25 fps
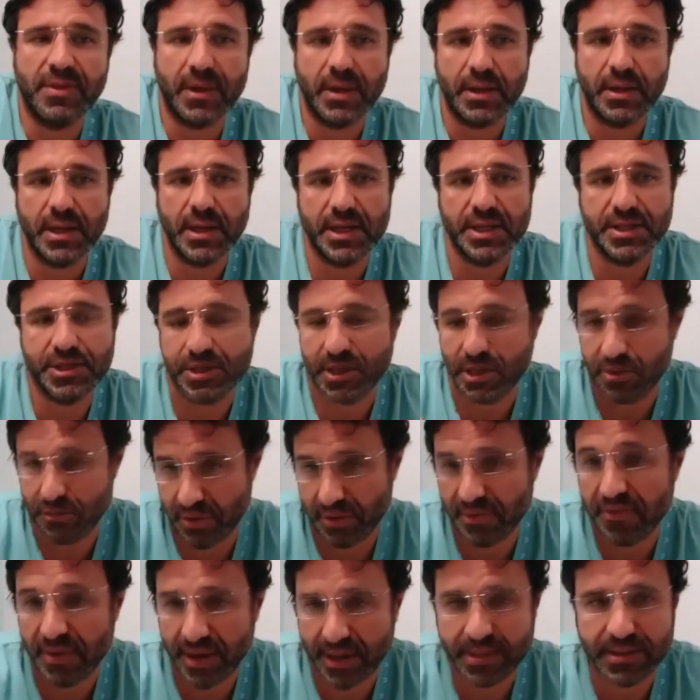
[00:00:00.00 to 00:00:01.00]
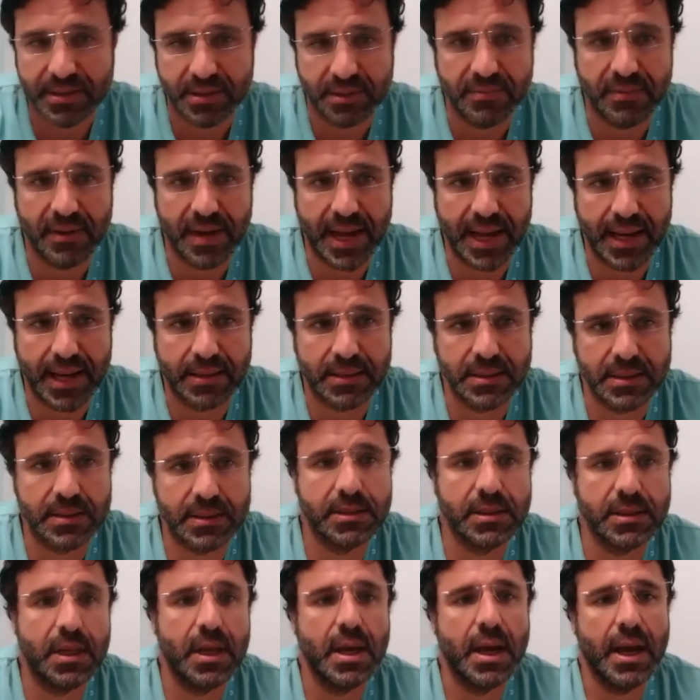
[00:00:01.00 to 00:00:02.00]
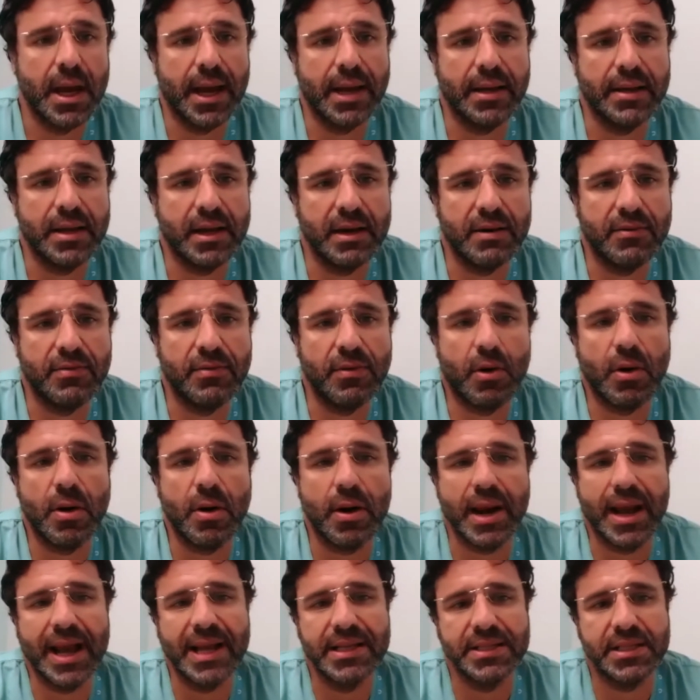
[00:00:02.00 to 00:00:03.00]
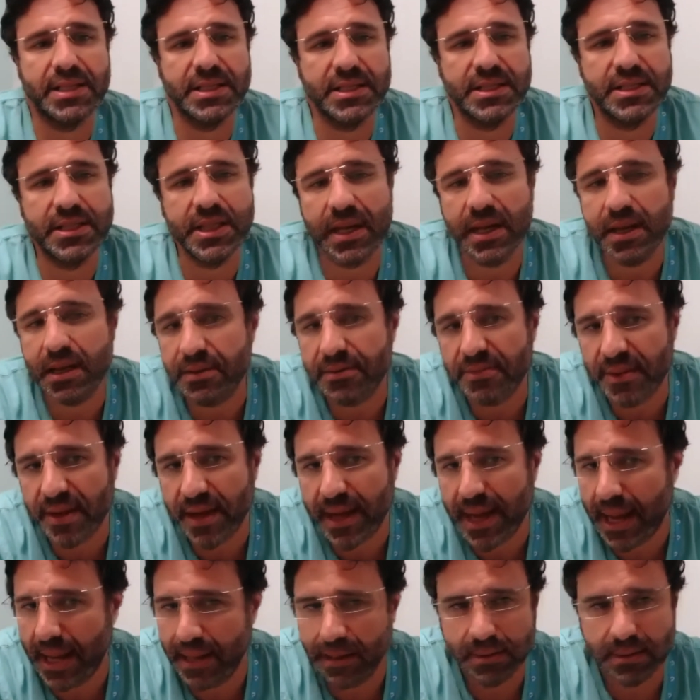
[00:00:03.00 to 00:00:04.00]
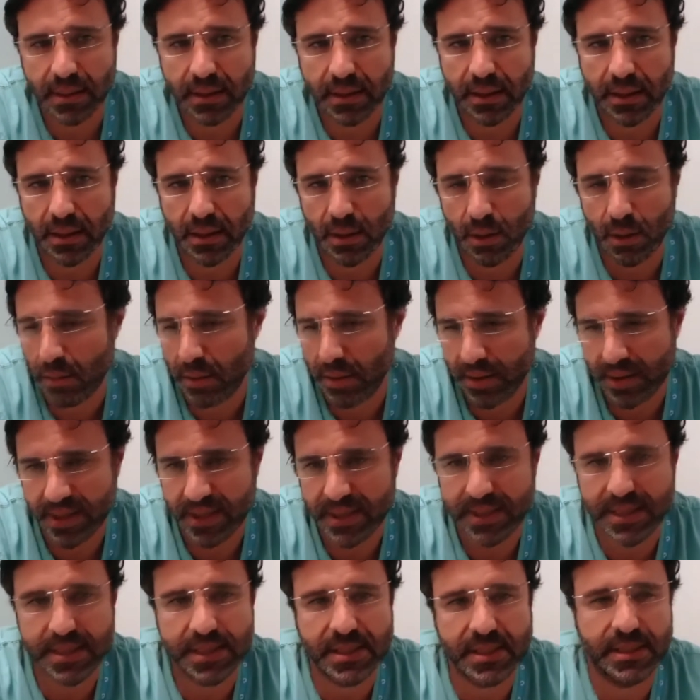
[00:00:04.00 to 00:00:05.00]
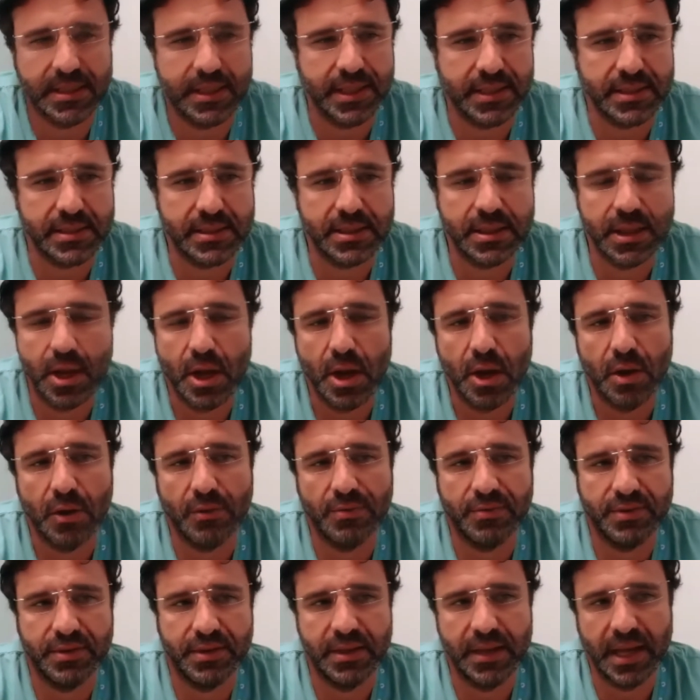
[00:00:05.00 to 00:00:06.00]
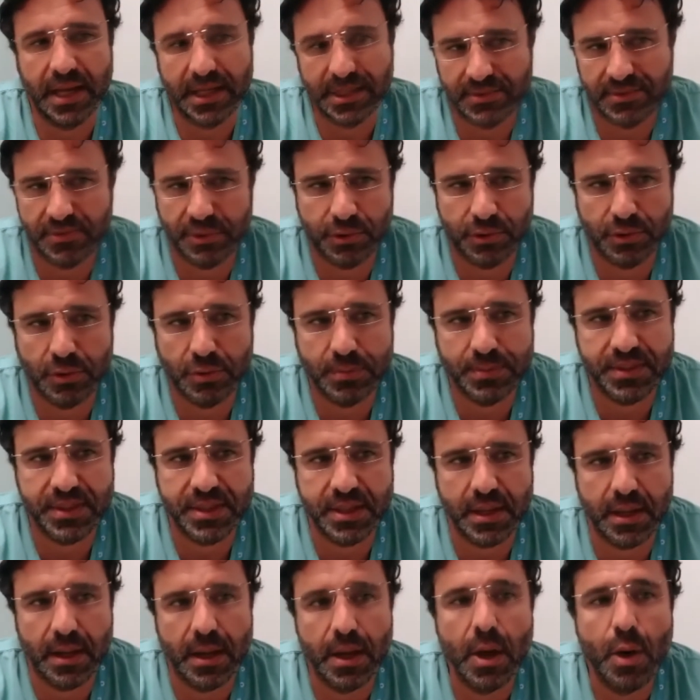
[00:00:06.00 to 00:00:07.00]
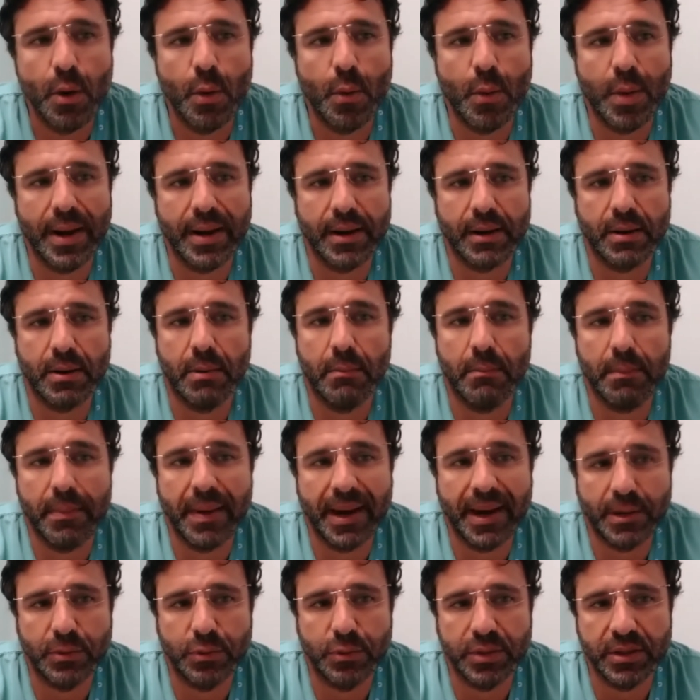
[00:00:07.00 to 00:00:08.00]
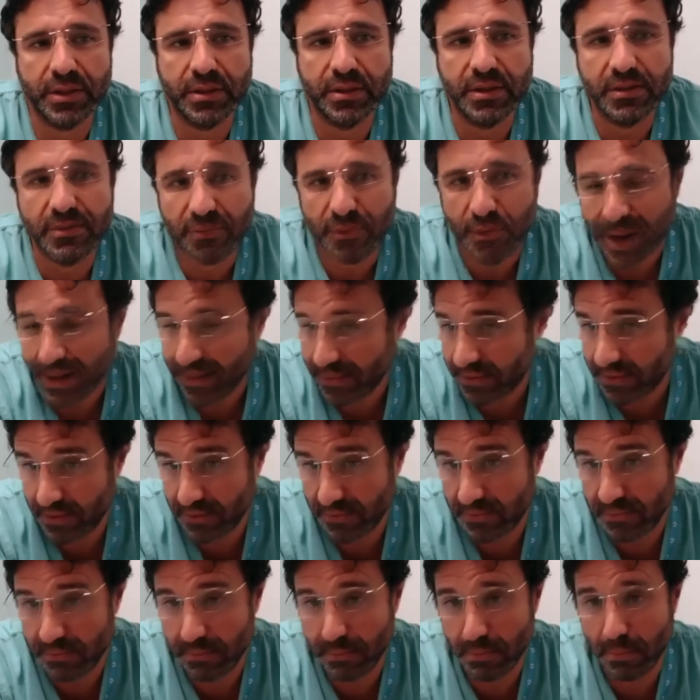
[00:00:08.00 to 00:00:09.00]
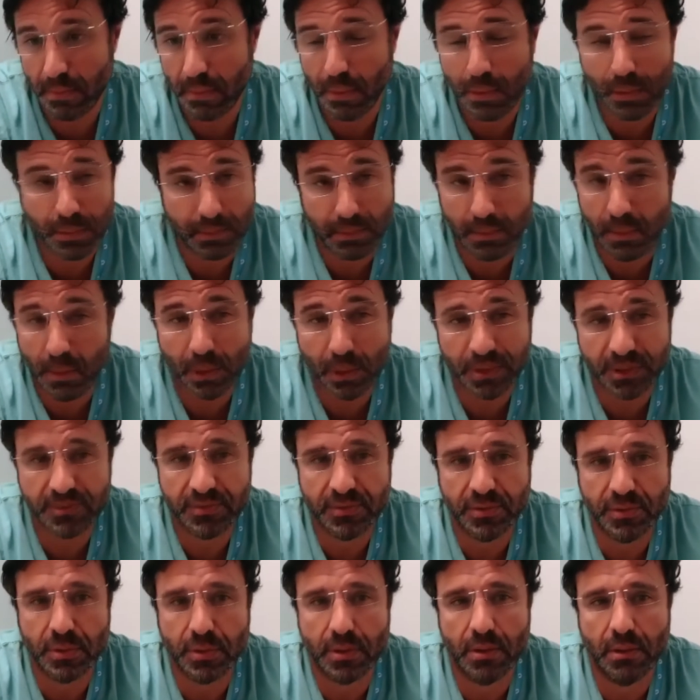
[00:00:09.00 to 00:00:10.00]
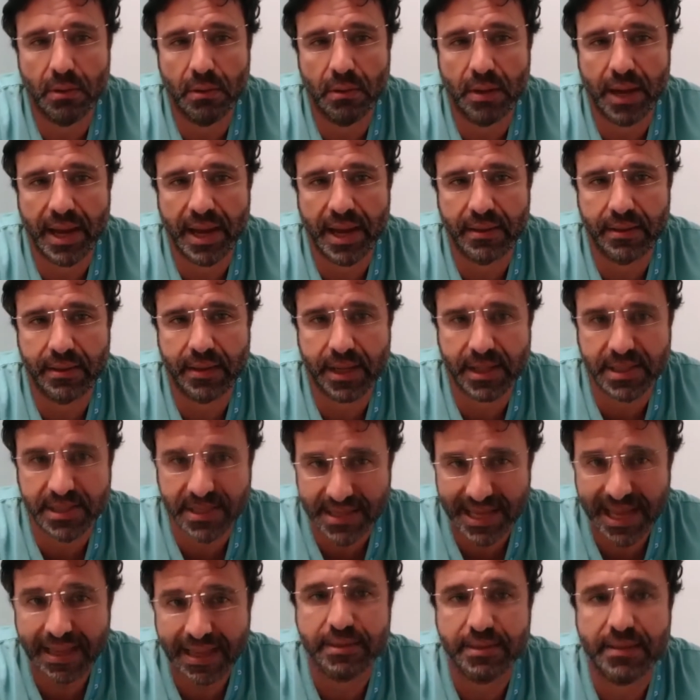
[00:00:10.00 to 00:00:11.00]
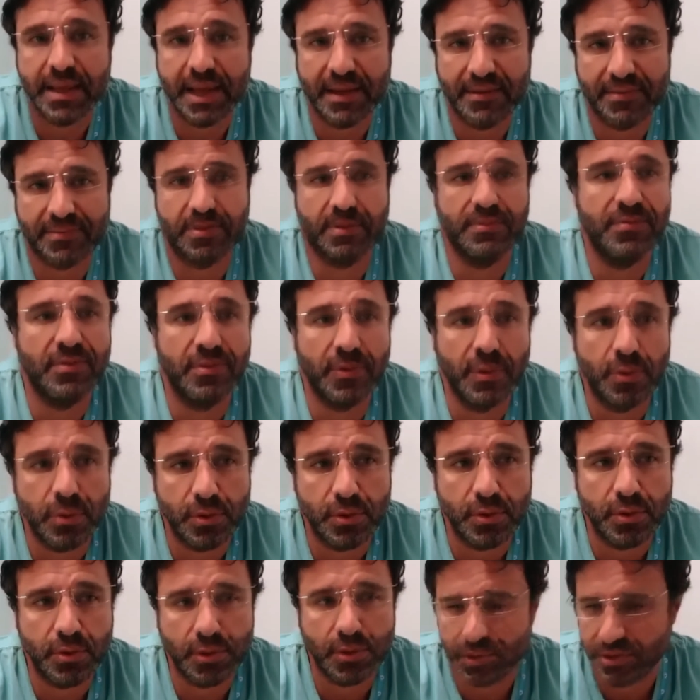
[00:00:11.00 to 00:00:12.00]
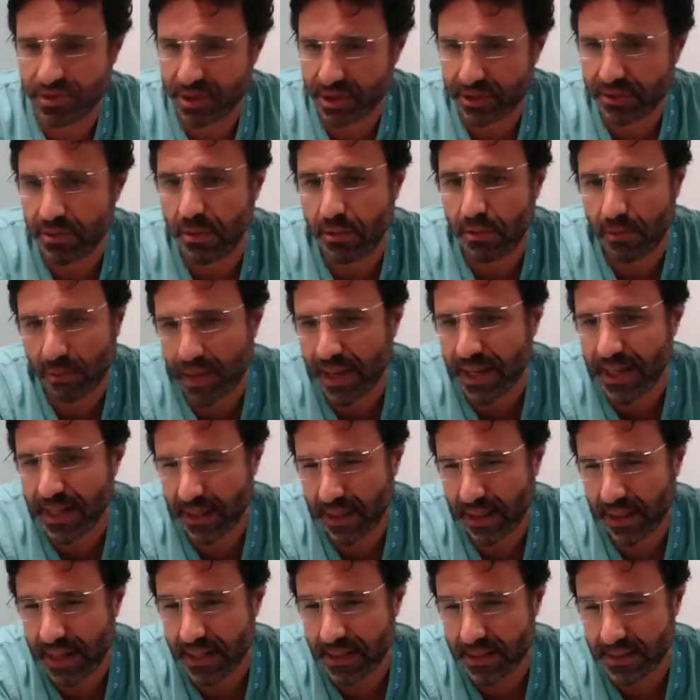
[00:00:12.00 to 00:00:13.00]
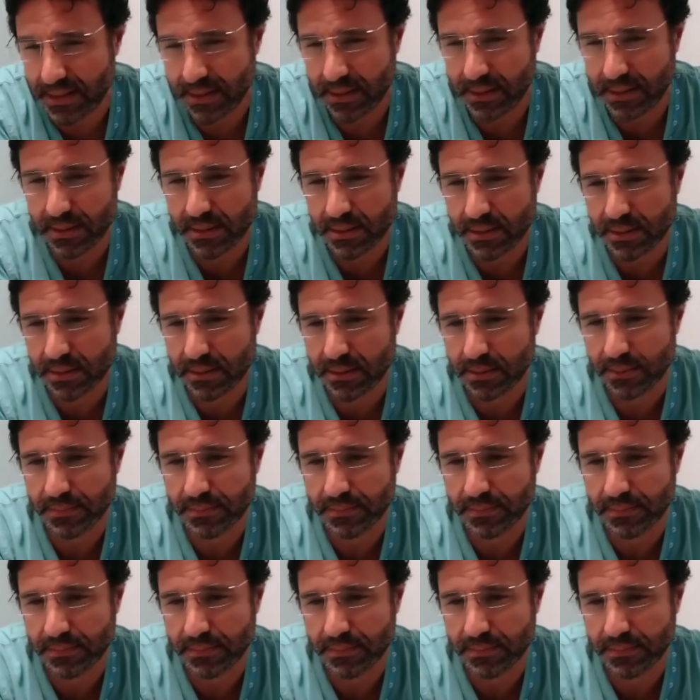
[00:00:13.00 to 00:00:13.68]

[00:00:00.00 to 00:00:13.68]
EMV is a refractive lens and therefore has a significantly lower incidence of dysphotopsia when compared with diffractive multifocal and extend depth of focus intraplant lenses.